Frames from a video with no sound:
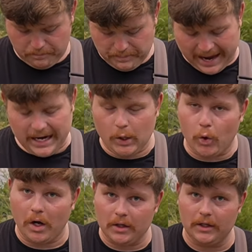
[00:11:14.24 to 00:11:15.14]
buying
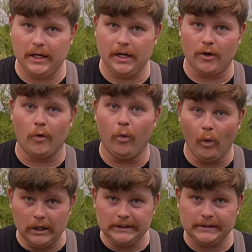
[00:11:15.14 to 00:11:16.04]
quality gear
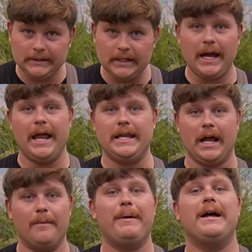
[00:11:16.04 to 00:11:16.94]
once and
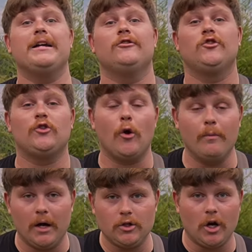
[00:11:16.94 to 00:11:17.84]
not buying so
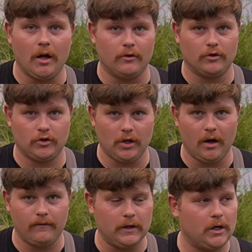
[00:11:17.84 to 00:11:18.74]
much other
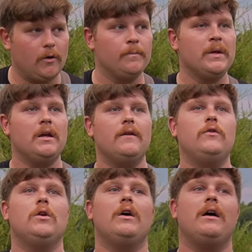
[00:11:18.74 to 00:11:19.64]
stuff. You know, if
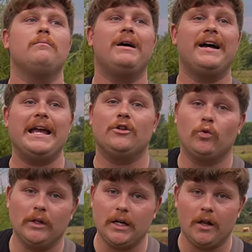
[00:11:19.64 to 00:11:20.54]
you go out and buy a
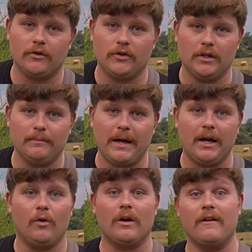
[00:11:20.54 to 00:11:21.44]
$20 sling
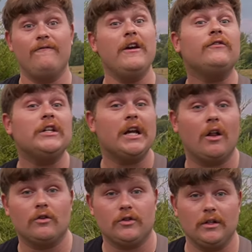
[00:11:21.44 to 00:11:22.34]
bag or a
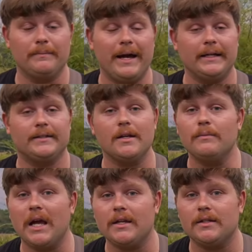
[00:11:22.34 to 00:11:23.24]
$50 sling bag, in some
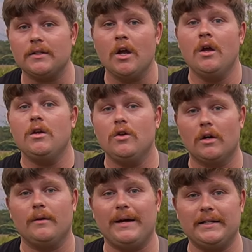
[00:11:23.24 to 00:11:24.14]
cases, you're
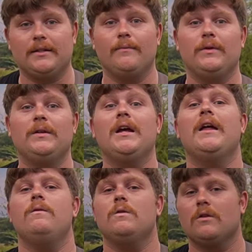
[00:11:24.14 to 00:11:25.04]
gonna buy something
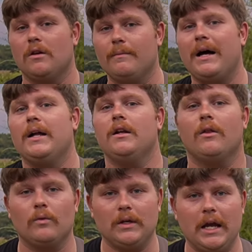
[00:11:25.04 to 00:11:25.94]
and then you're gonna buy
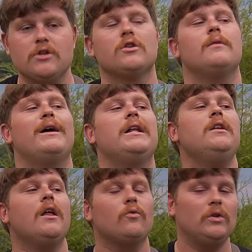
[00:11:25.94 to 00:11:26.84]
another one and you're gonna buy
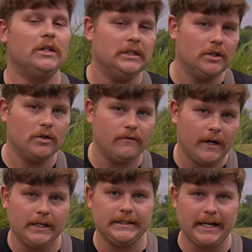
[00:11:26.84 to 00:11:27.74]
another one until you
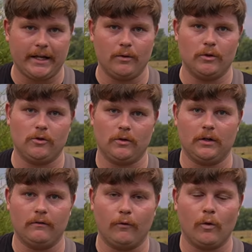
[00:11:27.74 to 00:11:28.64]
find exactly what you're
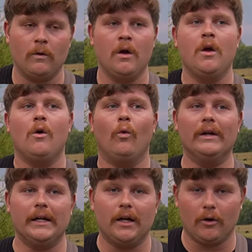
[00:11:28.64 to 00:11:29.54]
looking for.
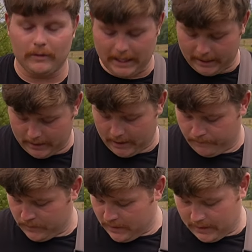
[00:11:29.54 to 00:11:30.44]
When in all reality,
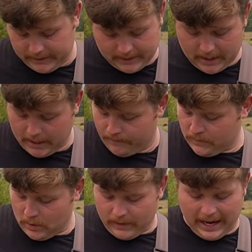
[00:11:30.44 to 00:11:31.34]
this thing,
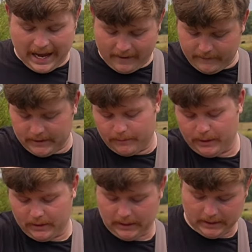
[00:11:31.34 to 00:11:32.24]
the high
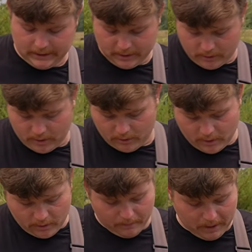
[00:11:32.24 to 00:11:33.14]
visibility interior,
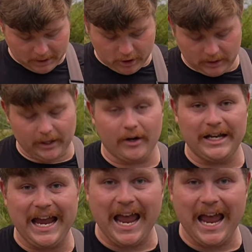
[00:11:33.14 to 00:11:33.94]
the modularity,